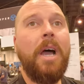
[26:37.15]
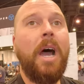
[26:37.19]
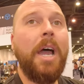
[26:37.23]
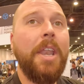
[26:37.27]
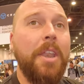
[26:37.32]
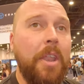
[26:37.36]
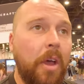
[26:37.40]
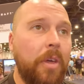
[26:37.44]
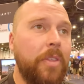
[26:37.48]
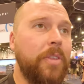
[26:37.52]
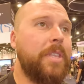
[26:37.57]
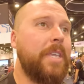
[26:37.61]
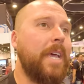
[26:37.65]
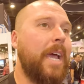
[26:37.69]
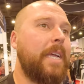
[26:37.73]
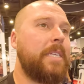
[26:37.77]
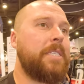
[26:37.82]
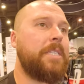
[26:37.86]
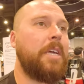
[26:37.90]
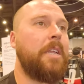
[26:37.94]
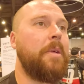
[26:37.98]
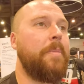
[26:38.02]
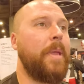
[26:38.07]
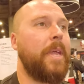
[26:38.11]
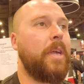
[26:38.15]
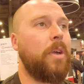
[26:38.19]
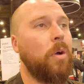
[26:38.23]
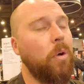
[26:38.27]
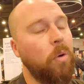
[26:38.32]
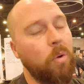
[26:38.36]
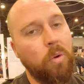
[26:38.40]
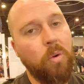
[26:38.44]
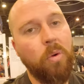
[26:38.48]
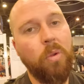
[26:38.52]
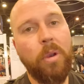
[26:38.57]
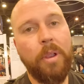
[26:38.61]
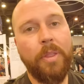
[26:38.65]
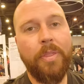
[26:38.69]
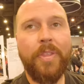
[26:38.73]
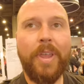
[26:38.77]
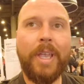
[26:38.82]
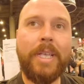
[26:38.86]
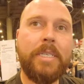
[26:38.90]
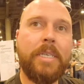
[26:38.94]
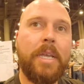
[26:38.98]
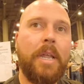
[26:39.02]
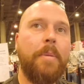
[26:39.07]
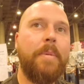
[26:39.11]
I know the tech's going to be cool and
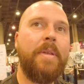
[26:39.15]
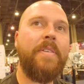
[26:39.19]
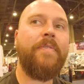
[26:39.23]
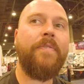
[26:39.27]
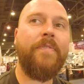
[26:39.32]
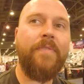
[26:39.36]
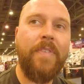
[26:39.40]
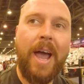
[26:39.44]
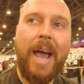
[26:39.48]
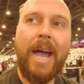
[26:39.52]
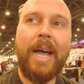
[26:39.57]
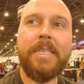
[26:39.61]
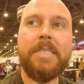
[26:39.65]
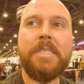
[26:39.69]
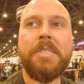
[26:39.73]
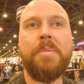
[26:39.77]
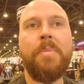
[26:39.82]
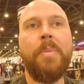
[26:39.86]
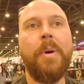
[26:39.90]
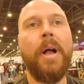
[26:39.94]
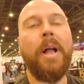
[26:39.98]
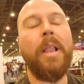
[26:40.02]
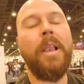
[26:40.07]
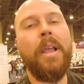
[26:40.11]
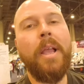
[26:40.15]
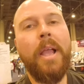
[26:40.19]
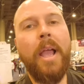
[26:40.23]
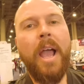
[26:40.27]
things are going to be fast, but